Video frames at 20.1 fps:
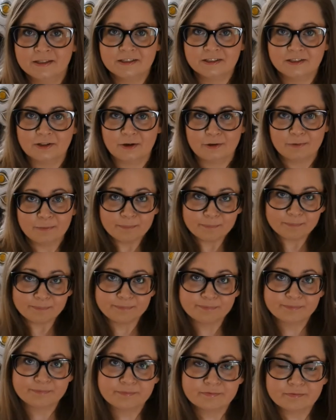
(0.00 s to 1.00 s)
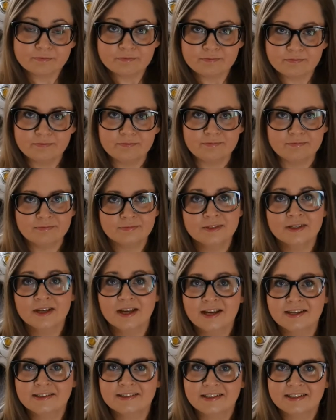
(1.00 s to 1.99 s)
So,
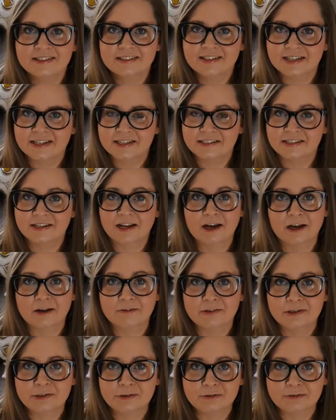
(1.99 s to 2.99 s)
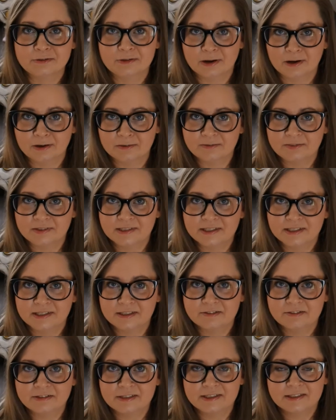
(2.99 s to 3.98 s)
as I said, I will do a
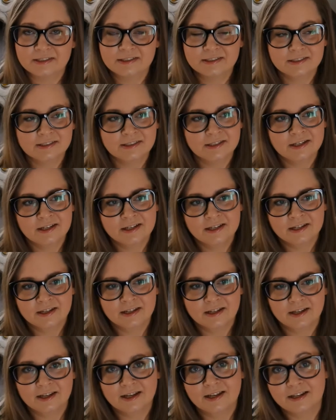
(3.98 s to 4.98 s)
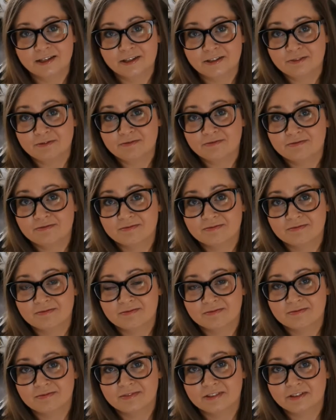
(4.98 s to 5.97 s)
weekend reads. And um,
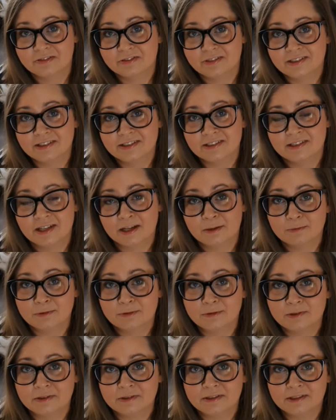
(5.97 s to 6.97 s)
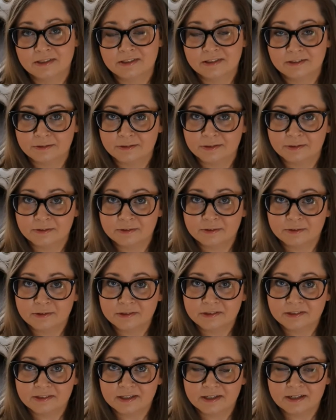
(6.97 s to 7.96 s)
the reason I'm doing this on a
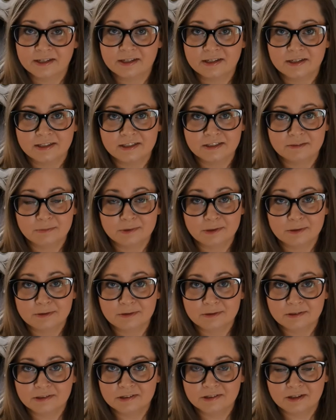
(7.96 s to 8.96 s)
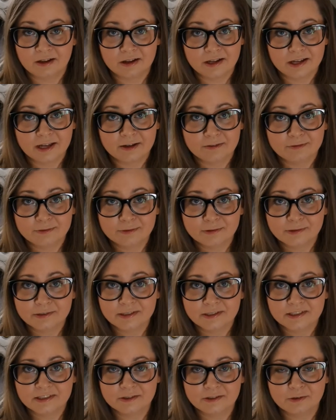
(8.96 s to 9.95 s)
Thursday is because I have four
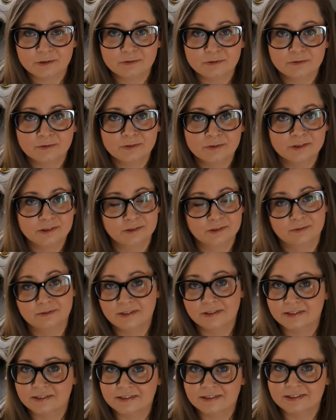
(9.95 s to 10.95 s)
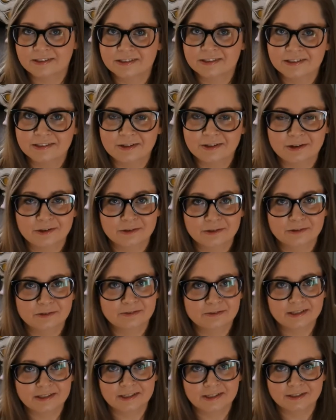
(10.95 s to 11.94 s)
days off, so this is the start of the
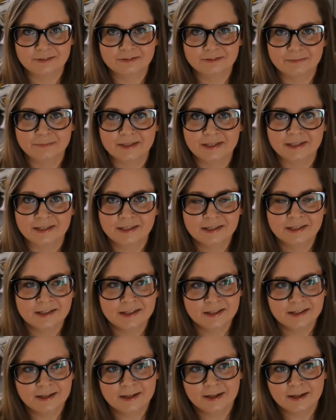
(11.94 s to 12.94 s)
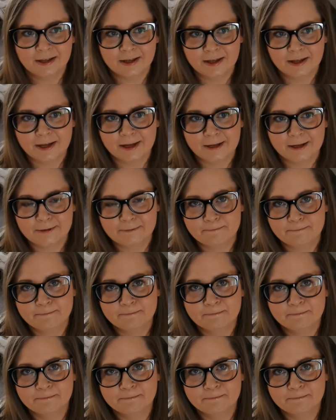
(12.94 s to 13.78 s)
weekend for me. And